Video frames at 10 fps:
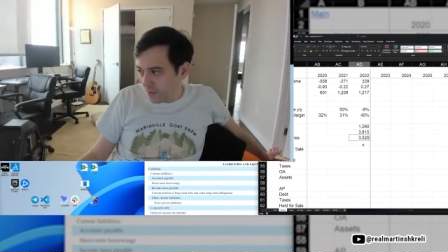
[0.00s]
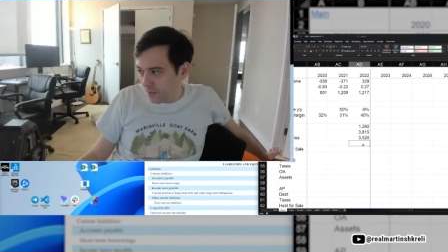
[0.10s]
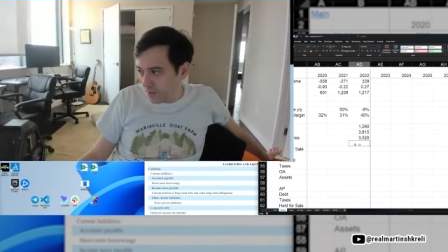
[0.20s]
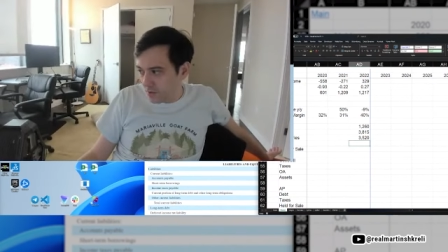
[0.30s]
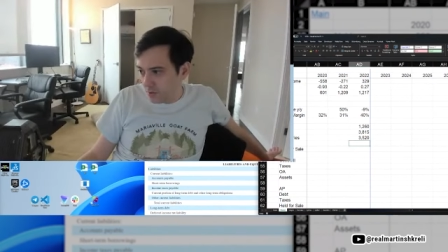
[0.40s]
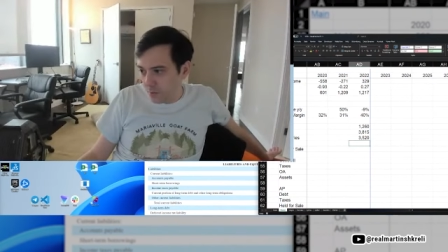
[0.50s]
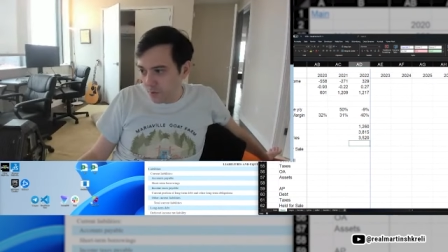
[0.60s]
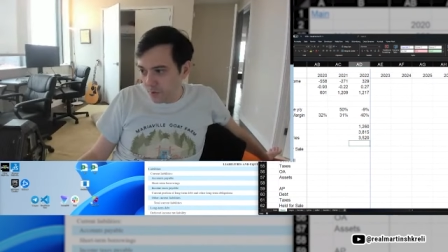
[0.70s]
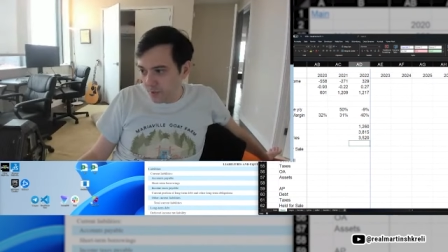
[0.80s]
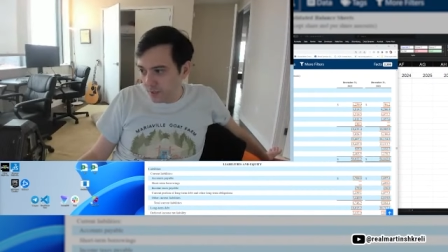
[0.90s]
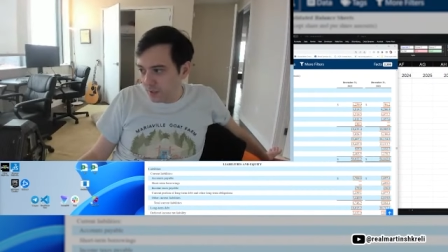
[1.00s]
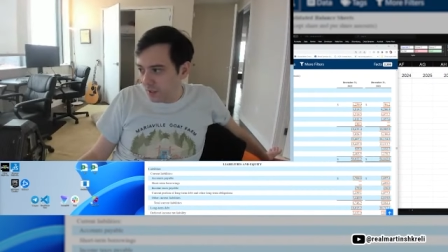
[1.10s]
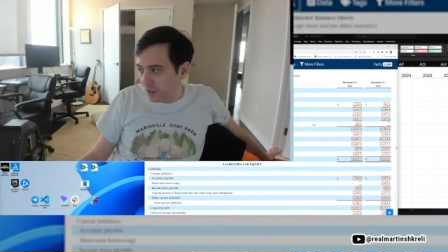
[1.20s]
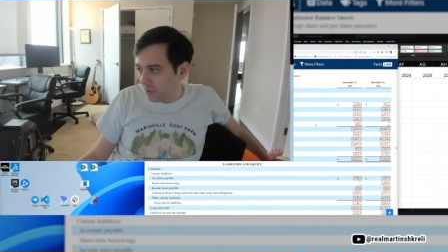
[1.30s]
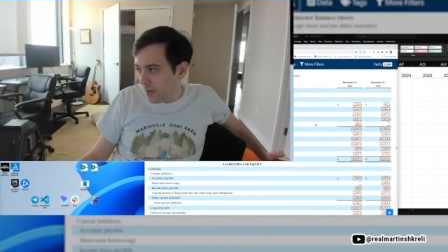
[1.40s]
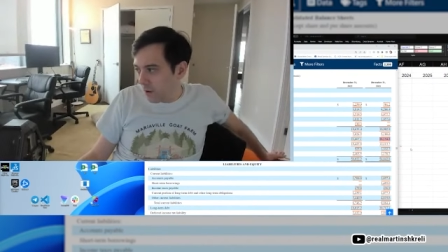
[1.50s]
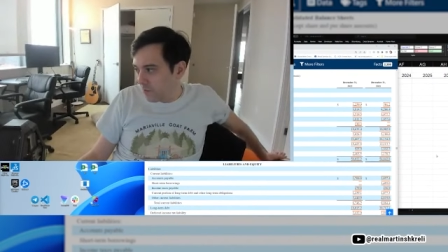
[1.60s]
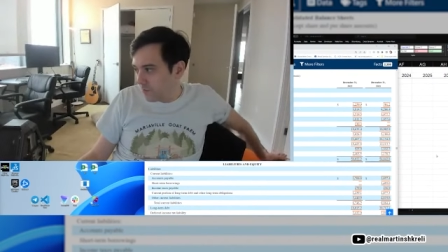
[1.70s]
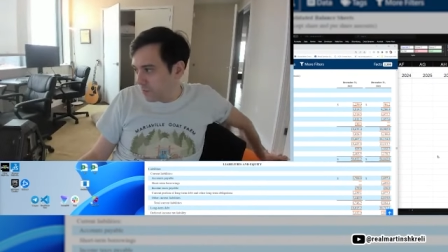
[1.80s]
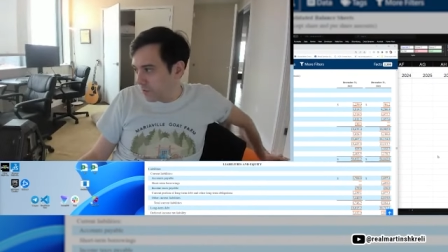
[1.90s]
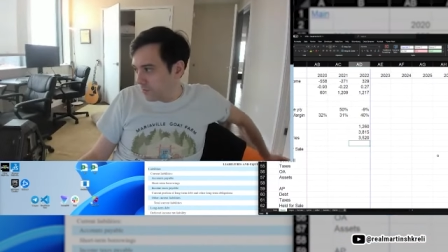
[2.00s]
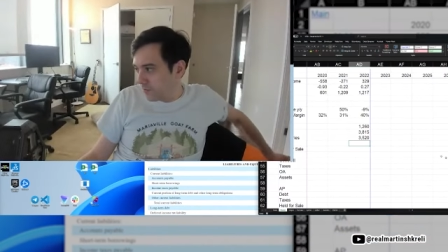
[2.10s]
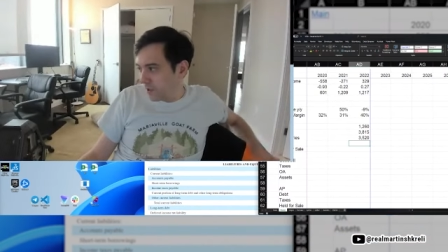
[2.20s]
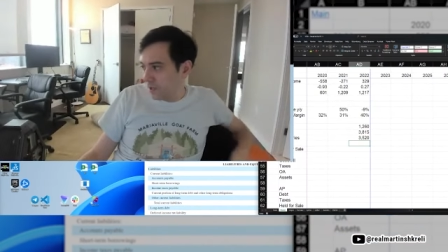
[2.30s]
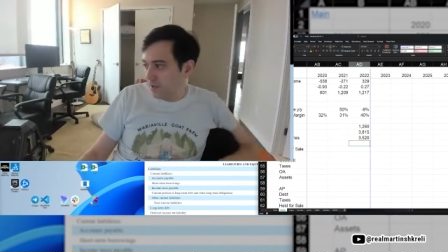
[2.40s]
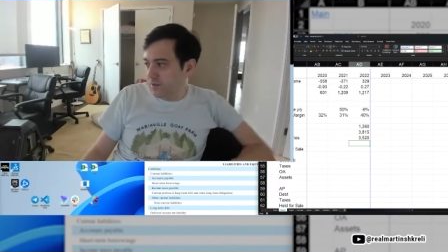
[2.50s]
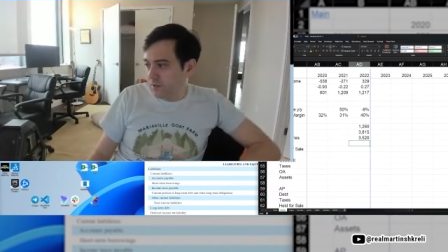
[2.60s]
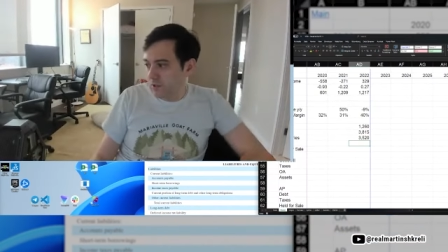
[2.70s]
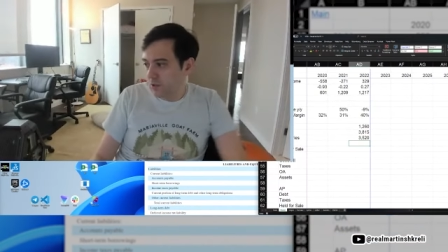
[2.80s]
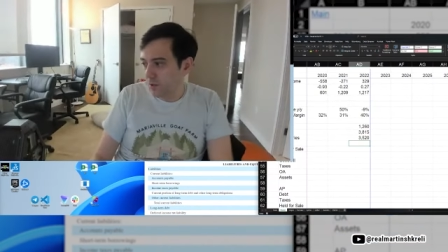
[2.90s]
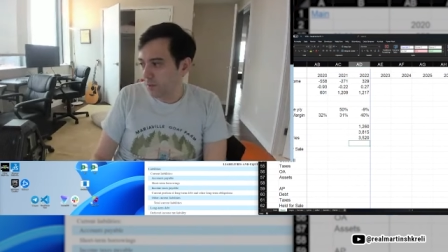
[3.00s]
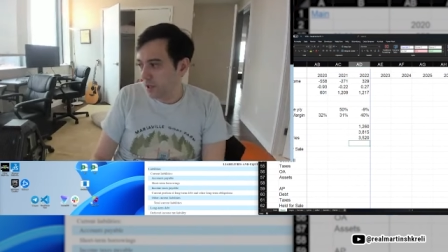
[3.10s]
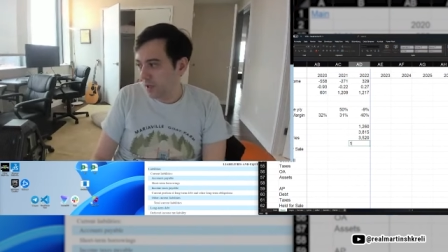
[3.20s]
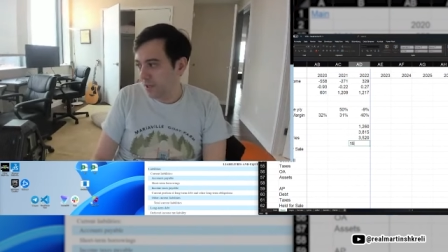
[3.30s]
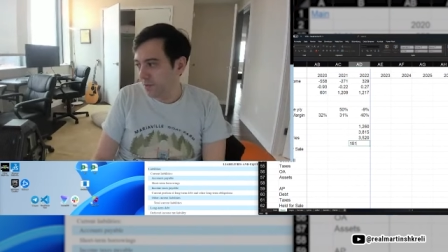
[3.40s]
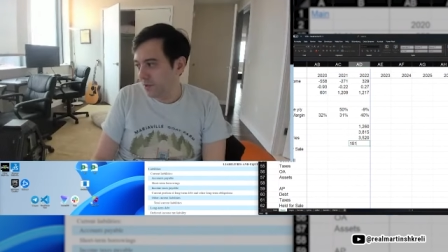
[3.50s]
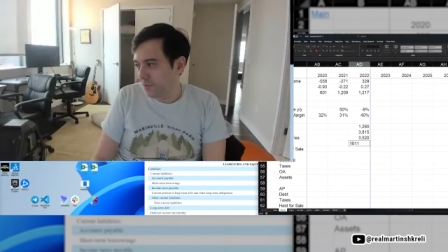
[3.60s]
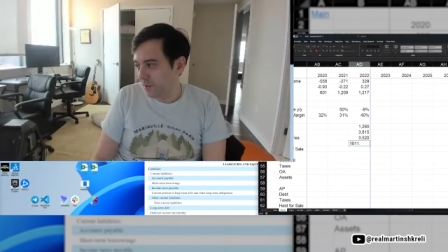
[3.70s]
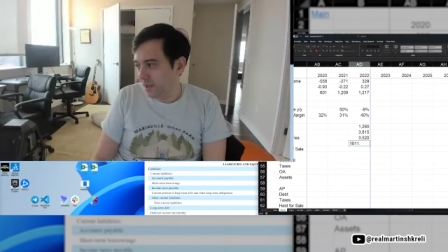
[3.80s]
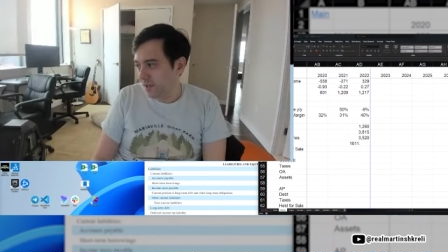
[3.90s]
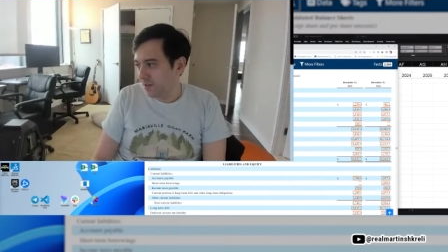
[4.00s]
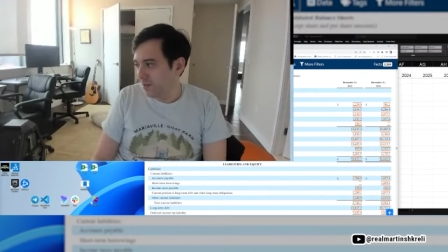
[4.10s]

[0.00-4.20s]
they've gotten to a point where they can kick you out for for not you know complying with what they